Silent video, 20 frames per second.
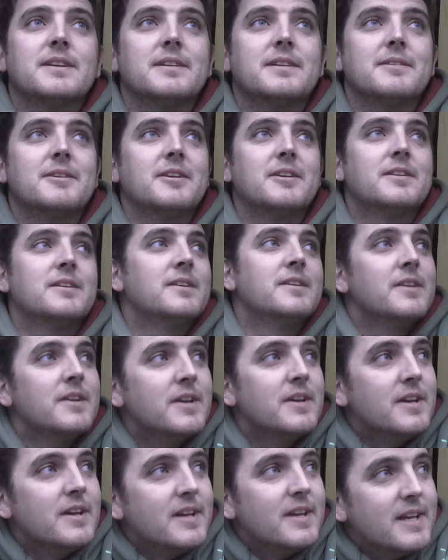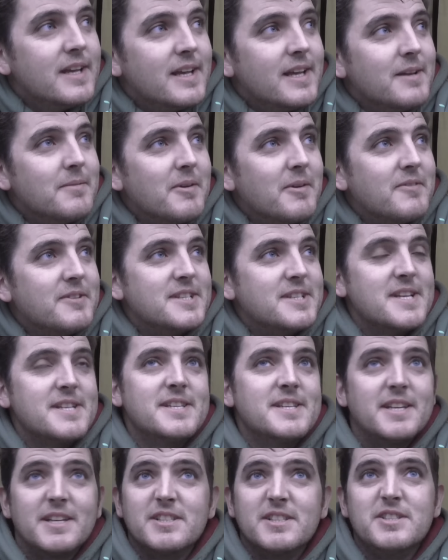Even if it's indie,
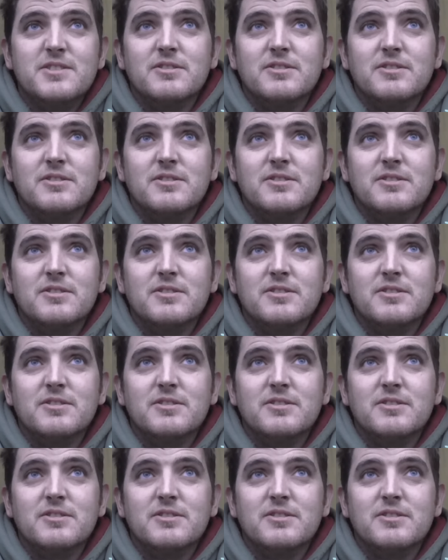because